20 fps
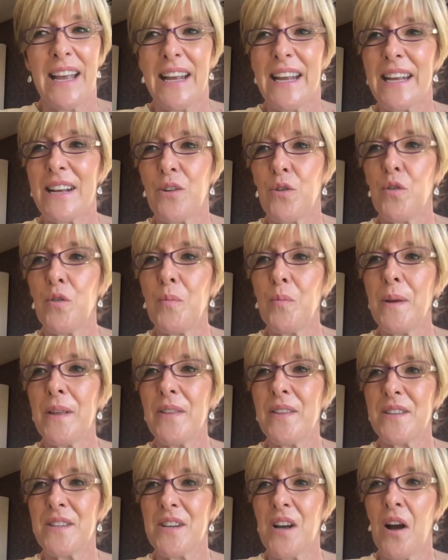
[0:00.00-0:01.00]
it could be
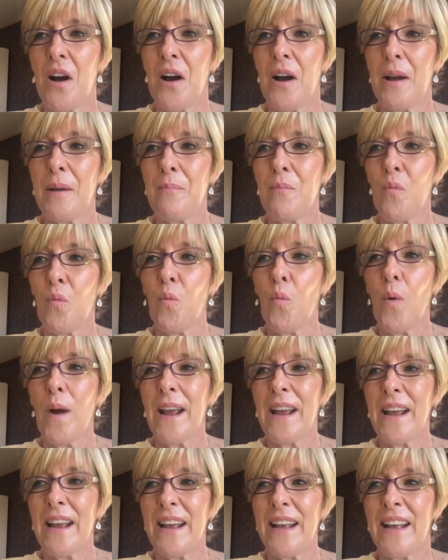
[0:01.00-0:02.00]
the time
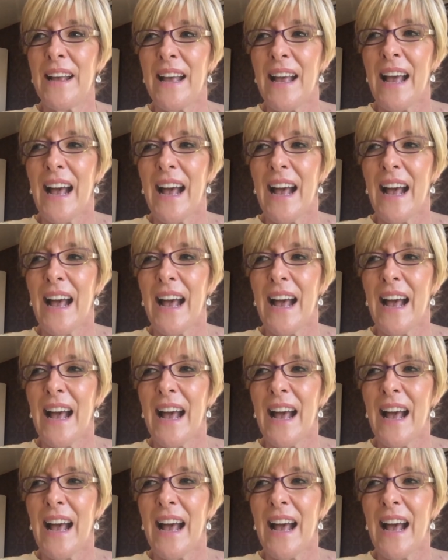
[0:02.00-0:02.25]
where